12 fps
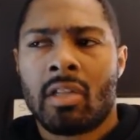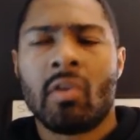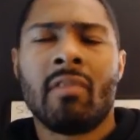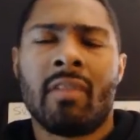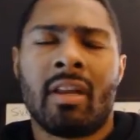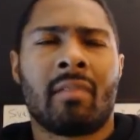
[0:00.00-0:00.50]

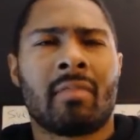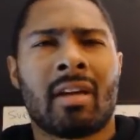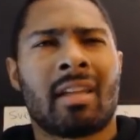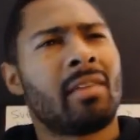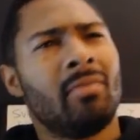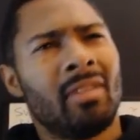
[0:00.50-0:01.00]
So even then,
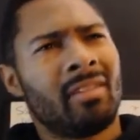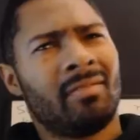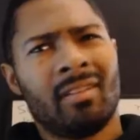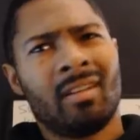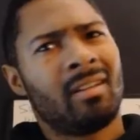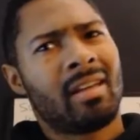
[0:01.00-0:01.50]
I'm kind of like, what
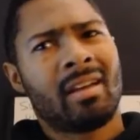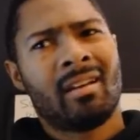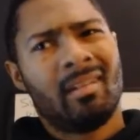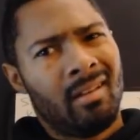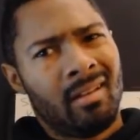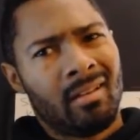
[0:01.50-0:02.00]
the fuck?
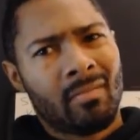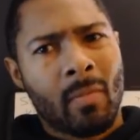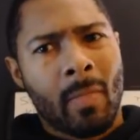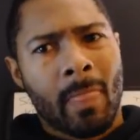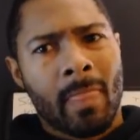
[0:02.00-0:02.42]
Like, huh?